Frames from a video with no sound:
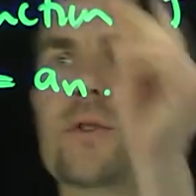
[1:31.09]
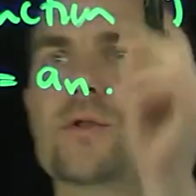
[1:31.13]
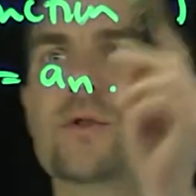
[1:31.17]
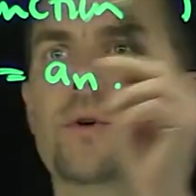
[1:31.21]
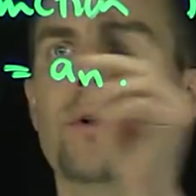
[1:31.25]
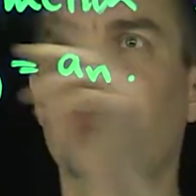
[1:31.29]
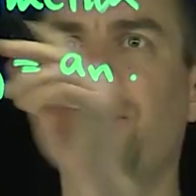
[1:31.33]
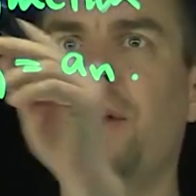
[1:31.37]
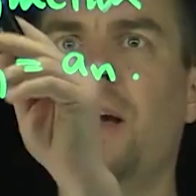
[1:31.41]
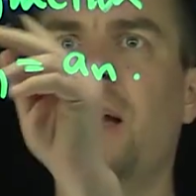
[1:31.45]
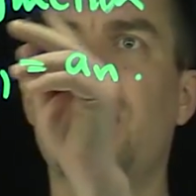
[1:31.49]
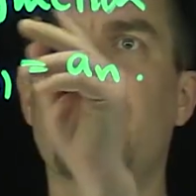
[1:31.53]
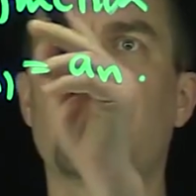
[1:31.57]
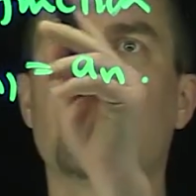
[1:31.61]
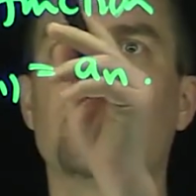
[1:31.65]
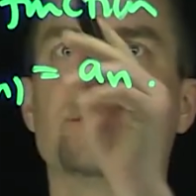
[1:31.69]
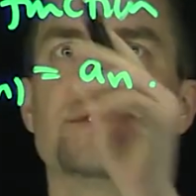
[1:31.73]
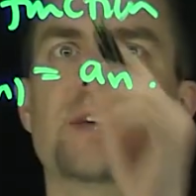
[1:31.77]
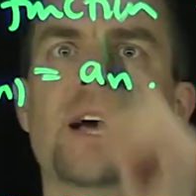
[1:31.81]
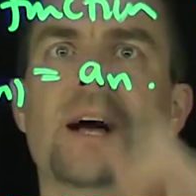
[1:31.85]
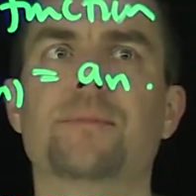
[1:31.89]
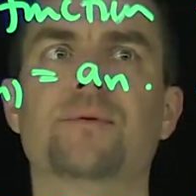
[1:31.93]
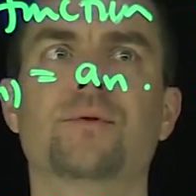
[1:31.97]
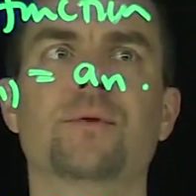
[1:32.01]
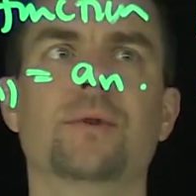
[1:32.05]
uh, so if an
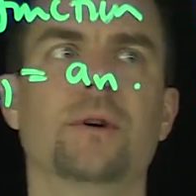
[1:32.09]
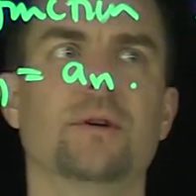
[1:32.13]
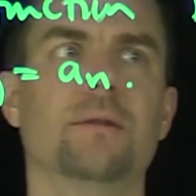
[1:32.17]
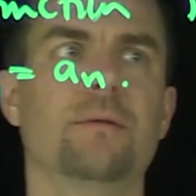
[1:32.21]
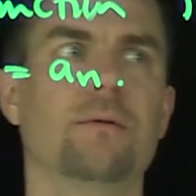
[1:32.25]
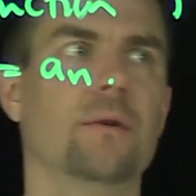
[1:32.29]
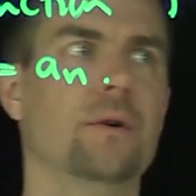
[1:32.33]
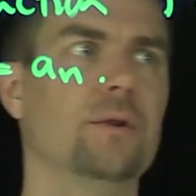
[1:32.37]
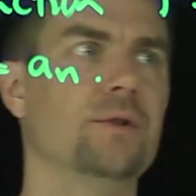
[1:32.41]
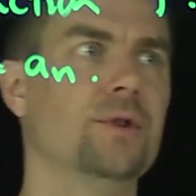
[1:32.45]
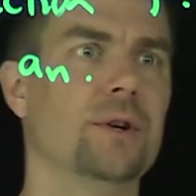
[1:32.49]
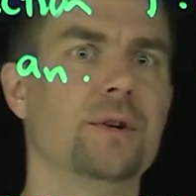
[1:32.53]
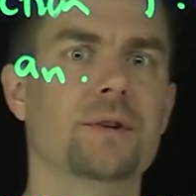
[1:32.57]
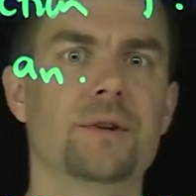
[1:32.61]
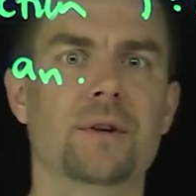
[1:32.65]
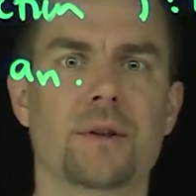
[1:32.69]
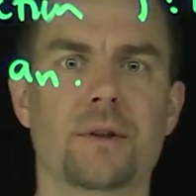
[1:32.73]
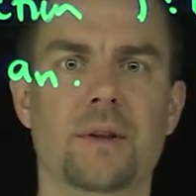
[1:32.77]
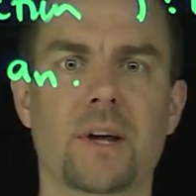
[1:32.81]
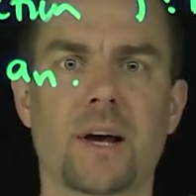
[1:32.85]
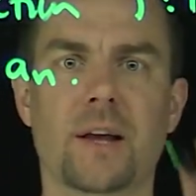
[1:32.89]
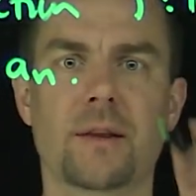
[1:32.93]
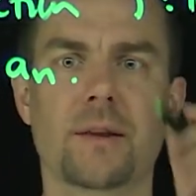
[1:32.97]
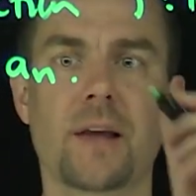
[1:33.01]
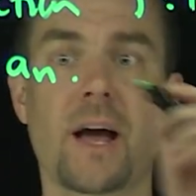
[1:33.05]
is absolutely convergent,
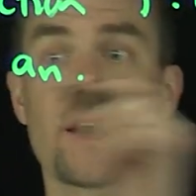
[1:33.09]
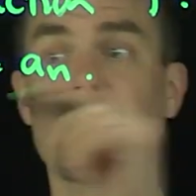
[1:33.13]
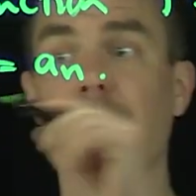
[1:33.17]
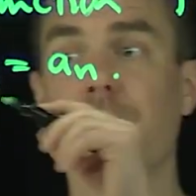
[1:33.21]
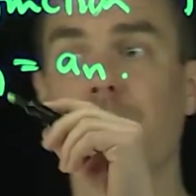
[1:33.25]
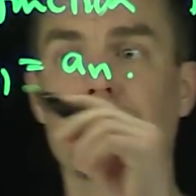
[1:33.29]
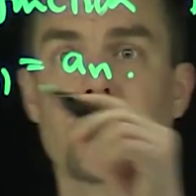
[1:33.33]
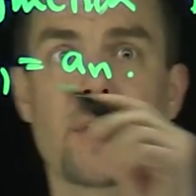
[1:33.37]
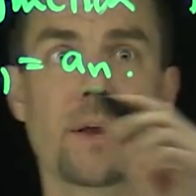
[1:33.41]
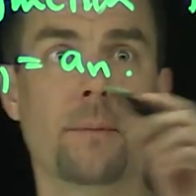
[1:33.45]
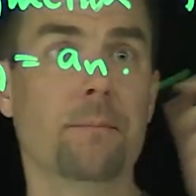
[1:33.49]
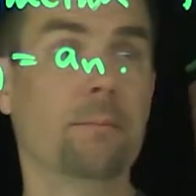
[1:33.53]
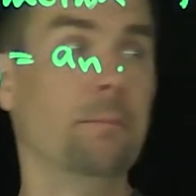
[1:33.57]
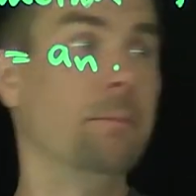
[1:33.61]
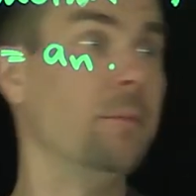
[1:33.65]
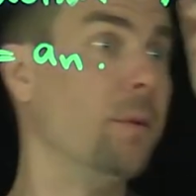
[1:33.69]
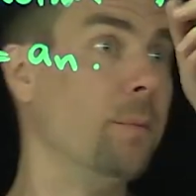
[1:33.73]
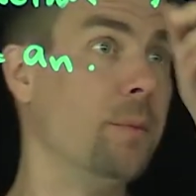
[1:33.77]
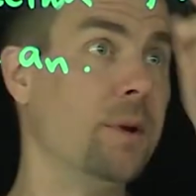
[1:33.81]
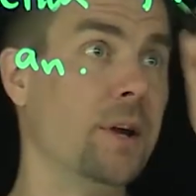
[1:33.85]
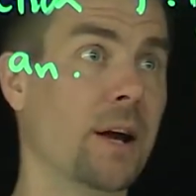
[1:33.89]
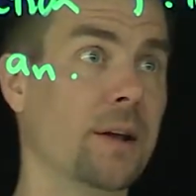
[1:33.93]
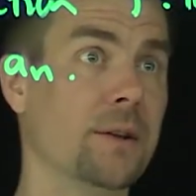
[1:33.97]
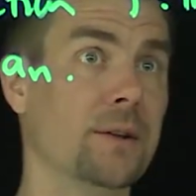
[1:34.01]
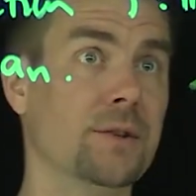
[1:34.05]
then any then the
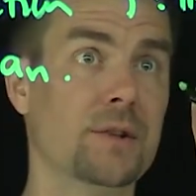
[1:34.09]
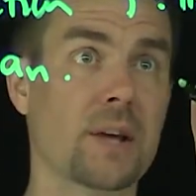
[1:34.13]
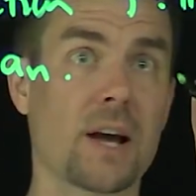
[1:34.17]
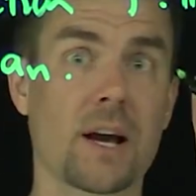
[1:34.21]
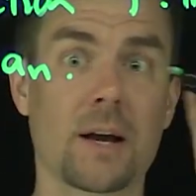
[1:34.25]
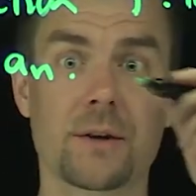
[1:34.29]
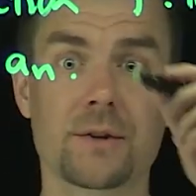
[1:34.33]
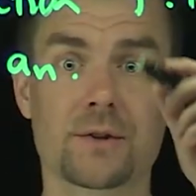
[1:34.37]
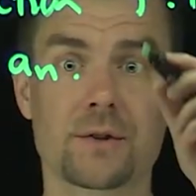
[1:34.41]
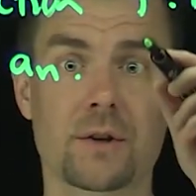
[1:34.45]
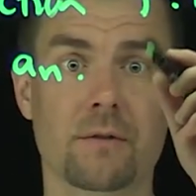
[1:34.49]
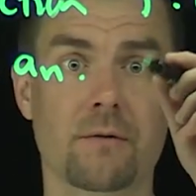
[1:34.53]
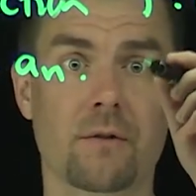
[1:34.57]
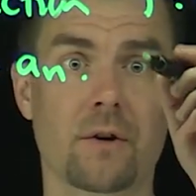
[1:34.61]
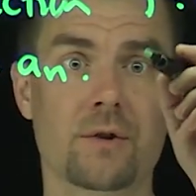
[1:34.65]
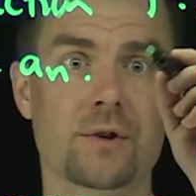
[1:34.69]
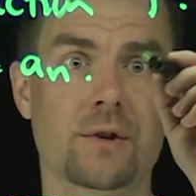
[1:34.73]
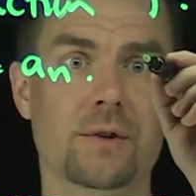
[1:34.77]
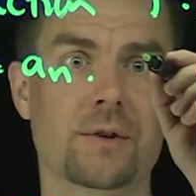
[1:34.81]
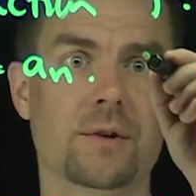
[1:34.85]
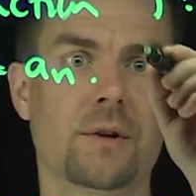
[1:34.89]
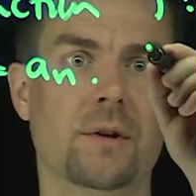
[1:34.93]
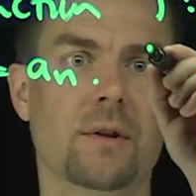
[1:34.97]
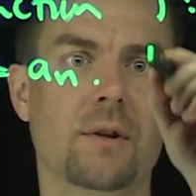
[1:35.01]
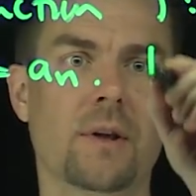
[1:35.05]
bn is, is
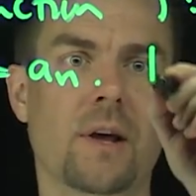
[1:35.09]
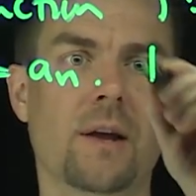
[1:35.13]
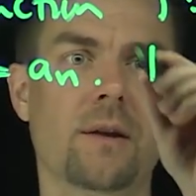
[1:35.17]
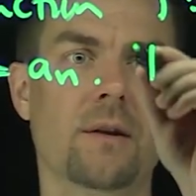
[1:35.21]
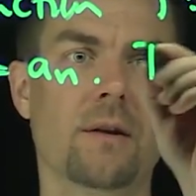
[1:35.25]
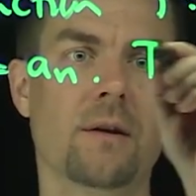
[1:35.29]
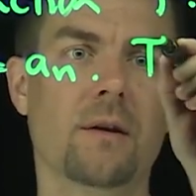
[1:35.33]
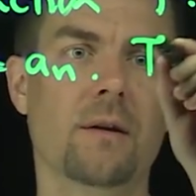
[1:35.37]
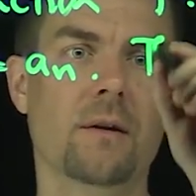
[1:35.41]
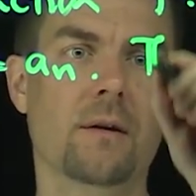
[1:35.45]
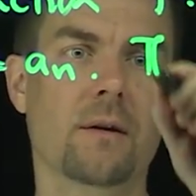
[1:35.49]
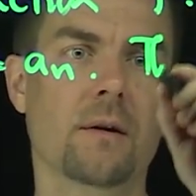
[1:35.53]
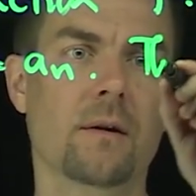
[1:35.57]
convergent. Then